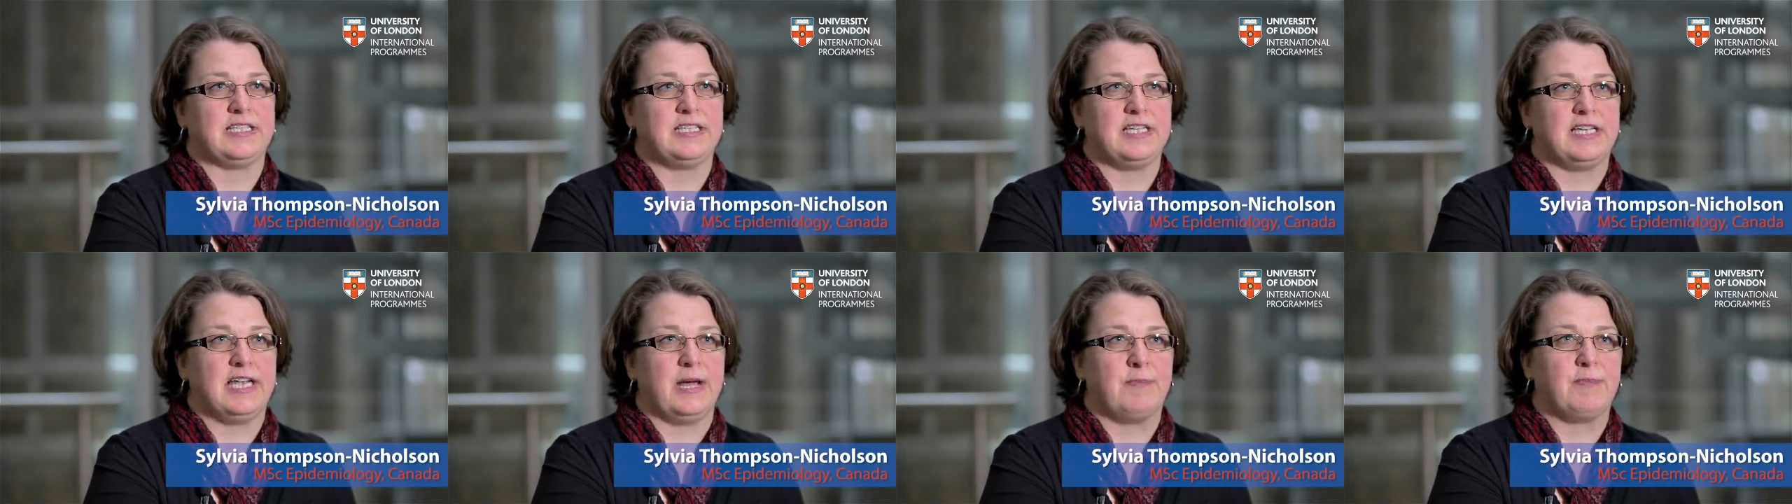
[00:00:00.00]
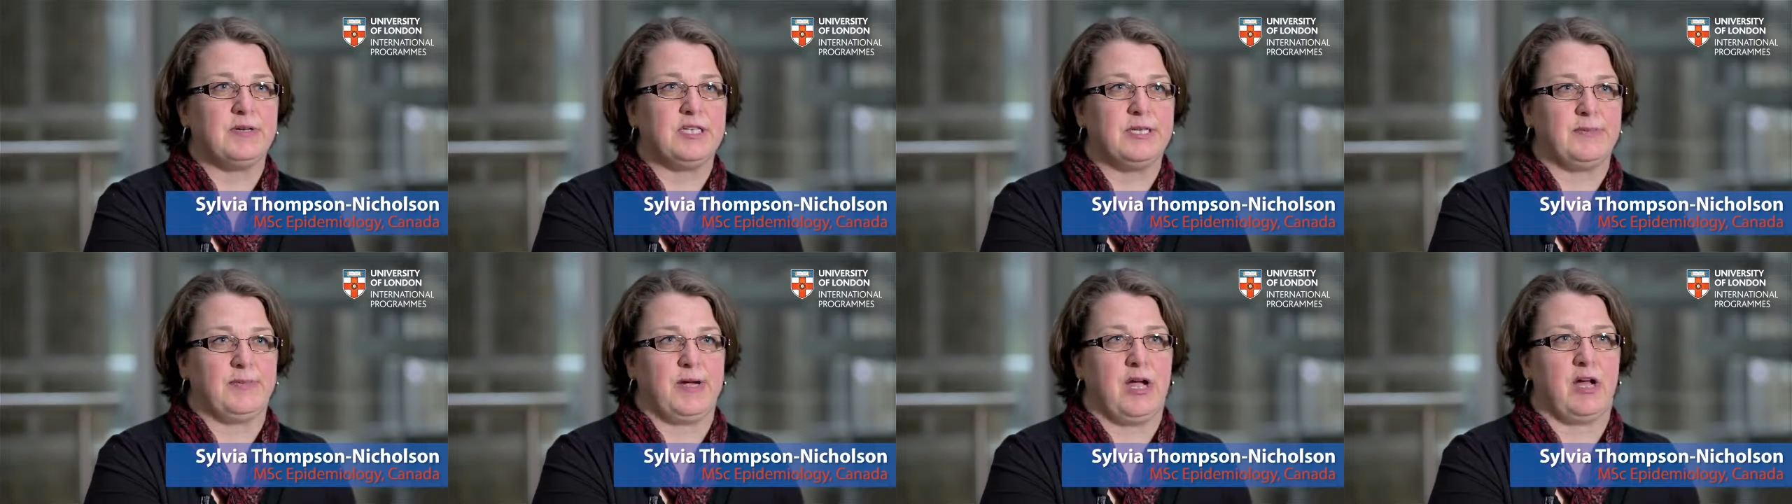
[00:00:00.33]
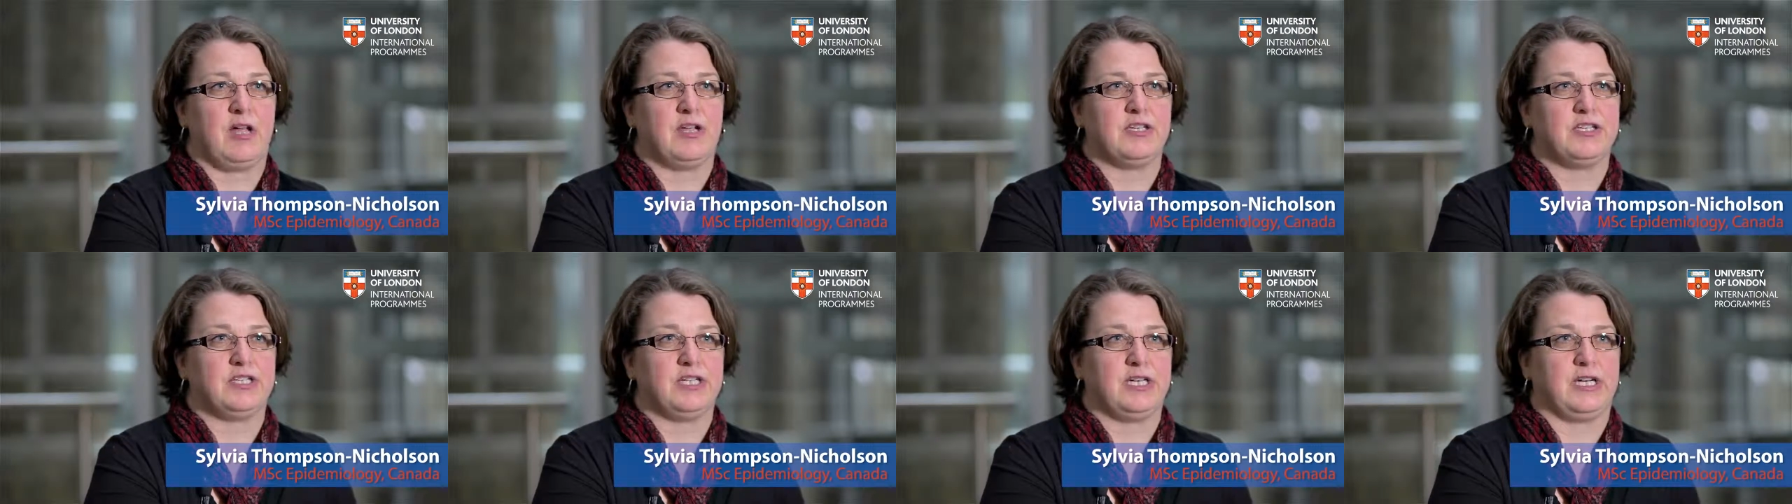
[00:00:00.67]
in
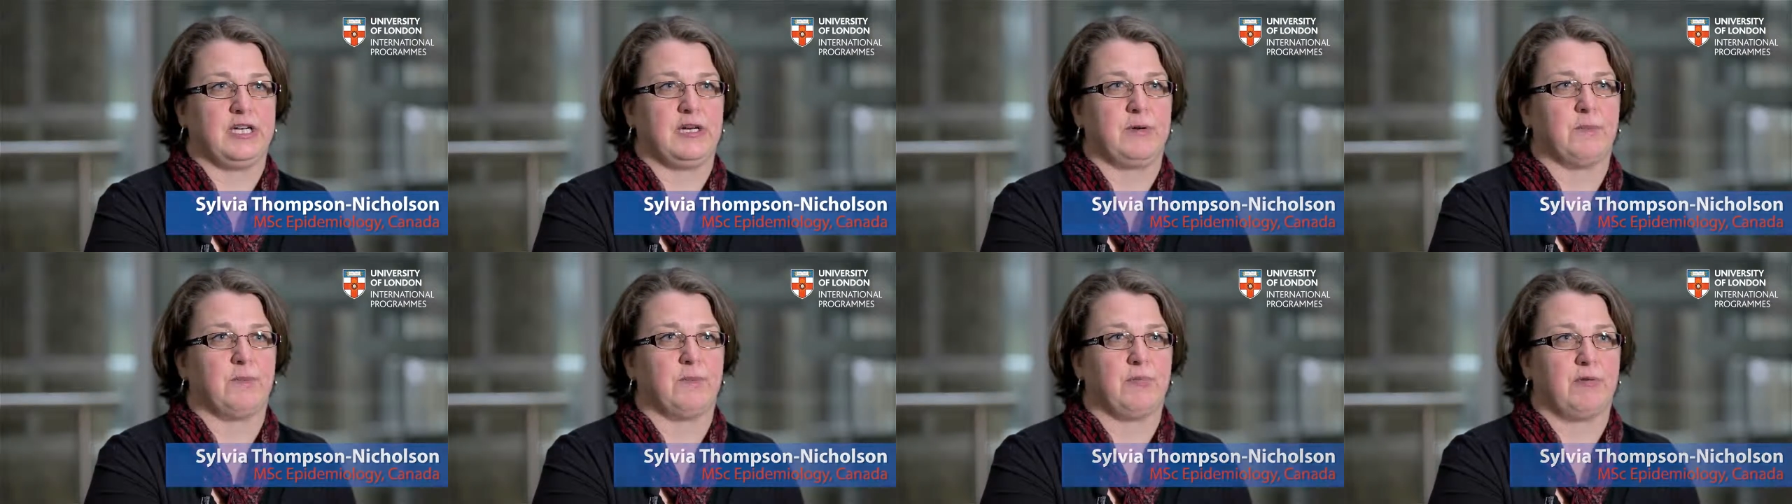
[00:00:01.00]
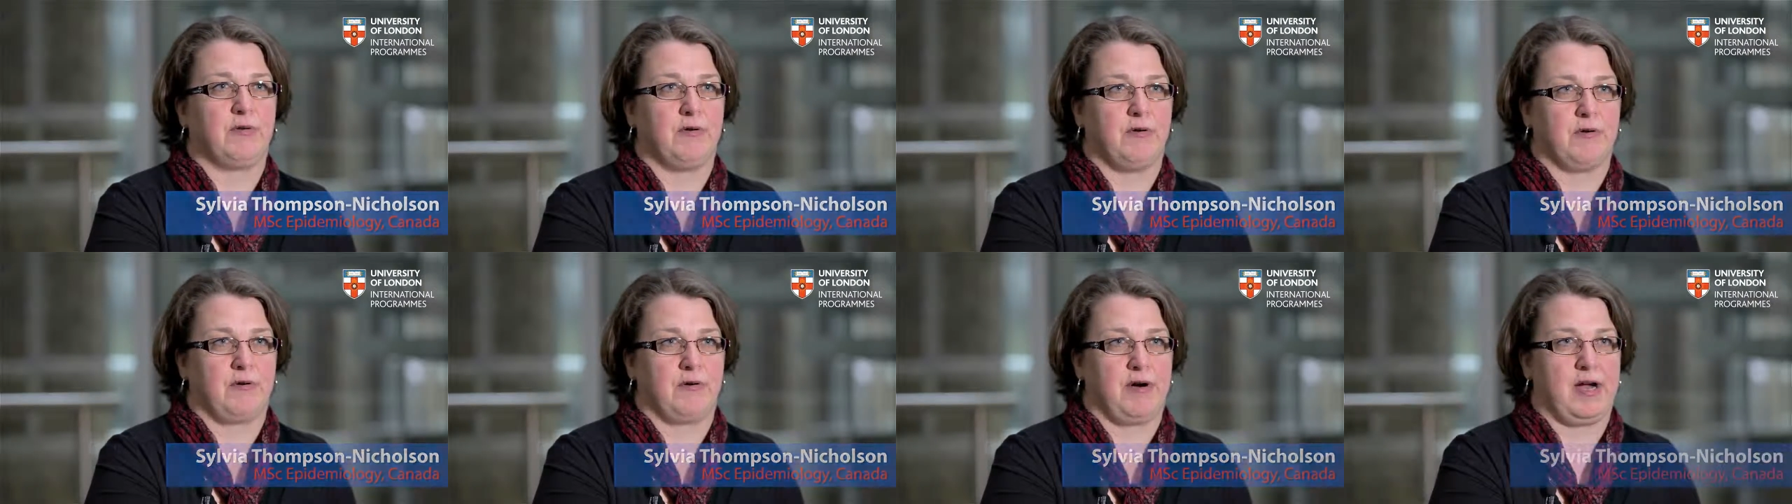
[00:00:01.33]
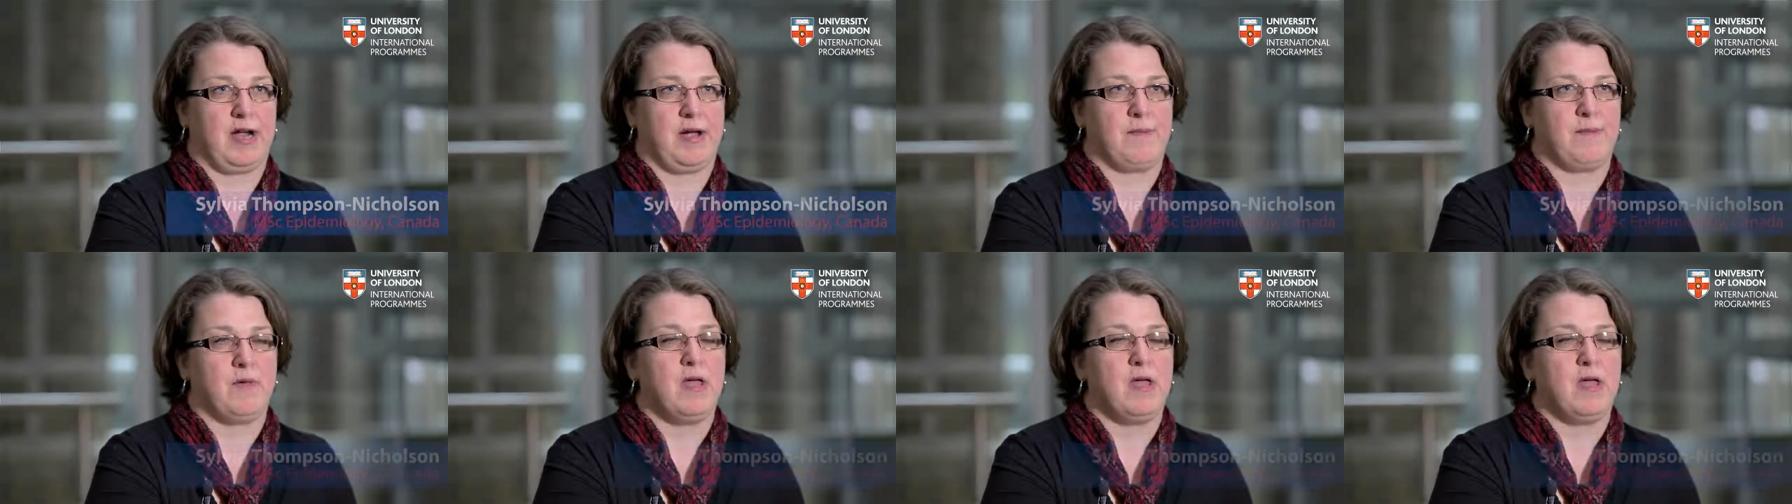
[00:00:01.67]
Epidemiology program